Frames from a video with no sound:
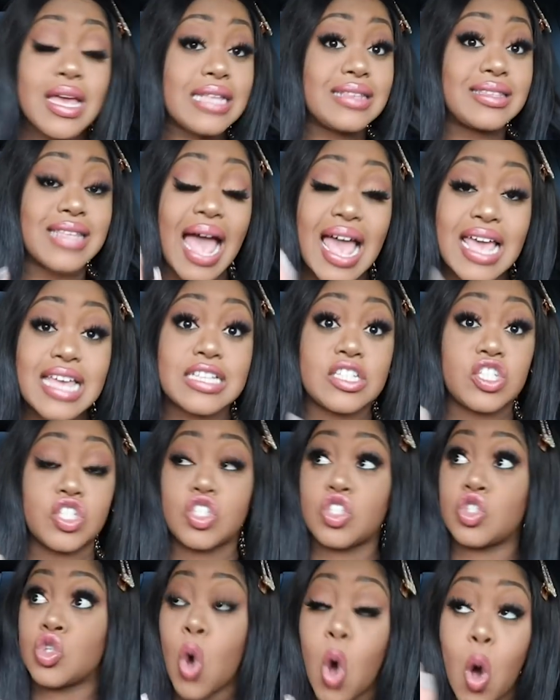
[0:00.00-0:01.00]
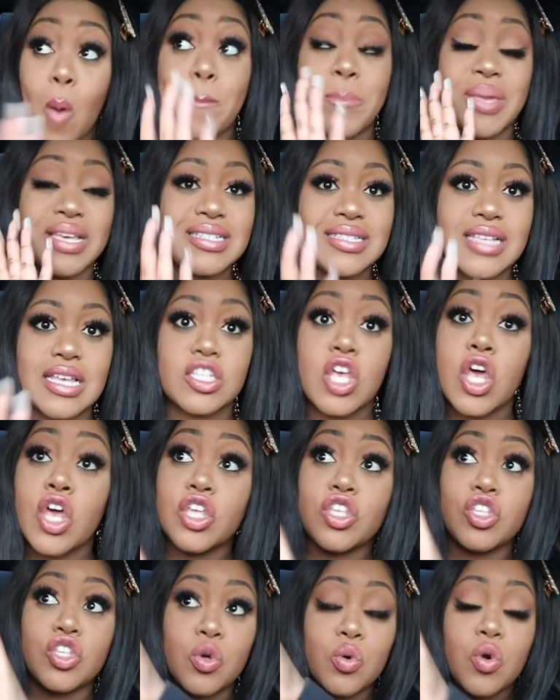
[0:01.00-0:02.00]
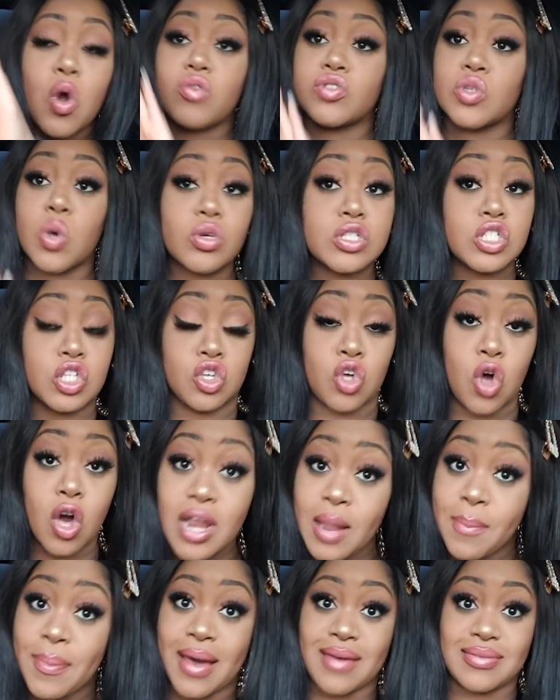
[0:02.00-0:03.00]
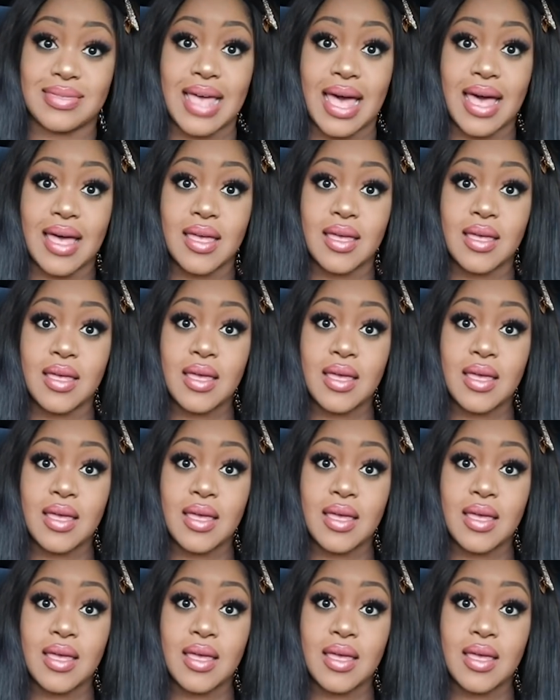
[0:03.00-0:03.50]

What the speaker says: That is your business. You go talk to God about that.